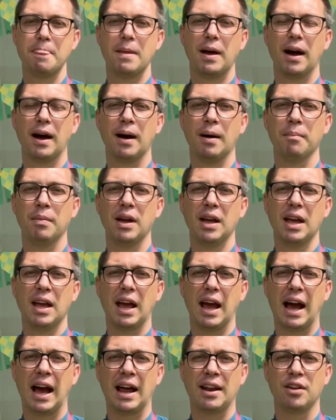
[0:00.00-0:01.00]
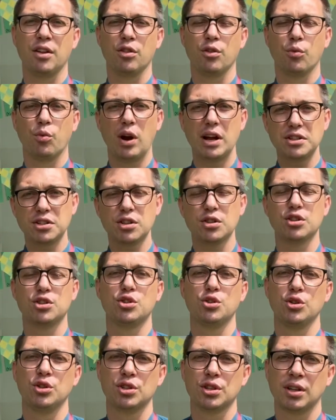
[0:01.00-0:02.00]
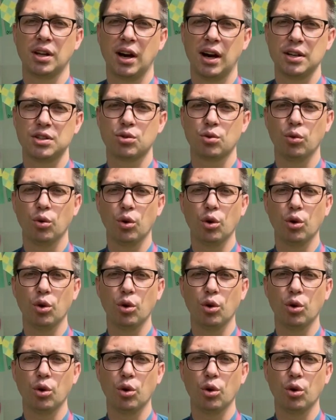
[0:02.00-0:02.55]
Um, and the rest of the students in the high school